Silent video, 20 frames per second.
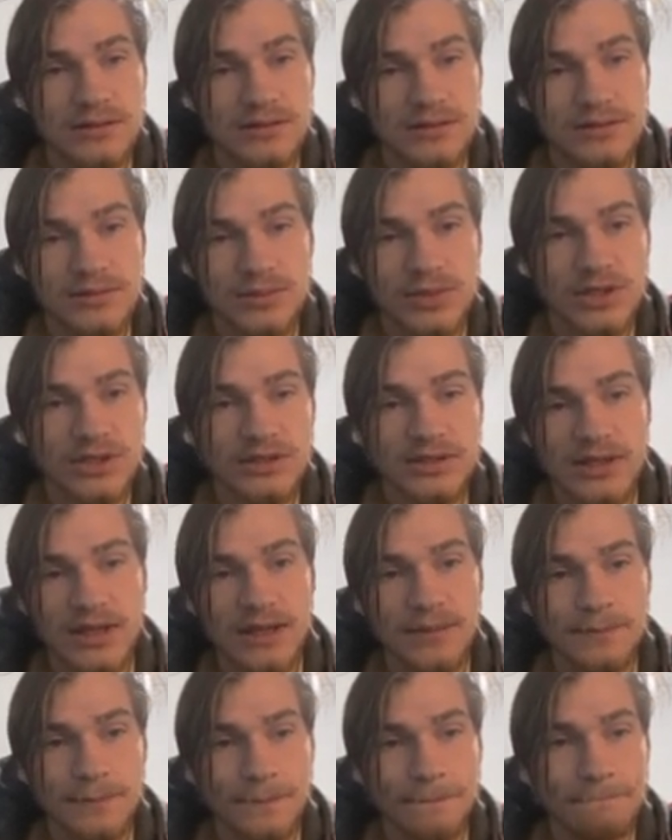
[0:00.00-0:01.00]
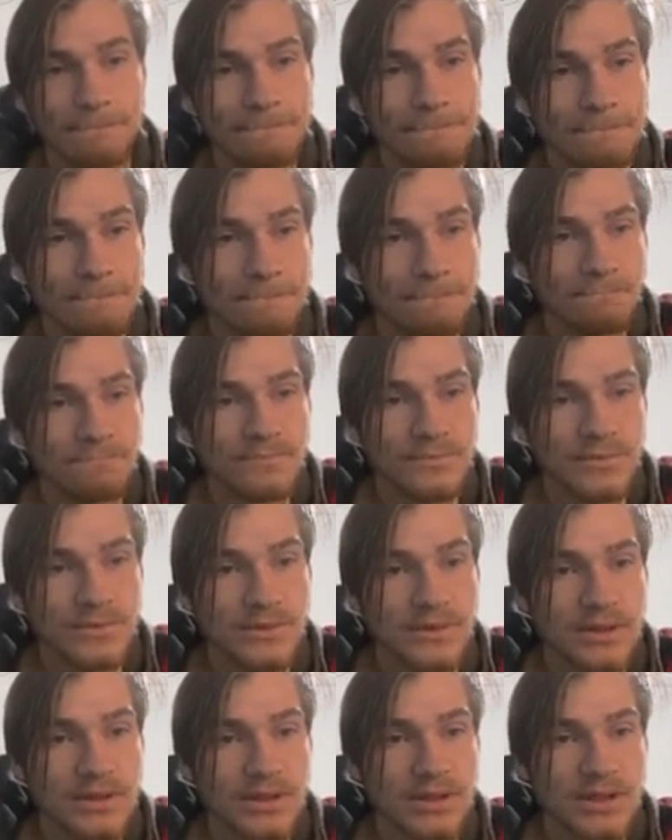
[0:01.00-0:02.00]
But yeah,
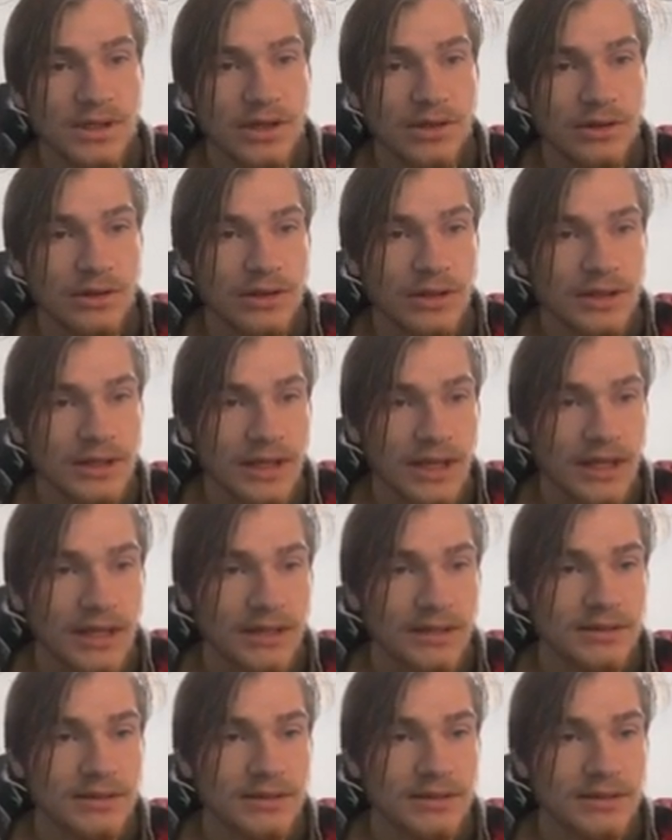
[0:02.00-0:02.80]
other than that,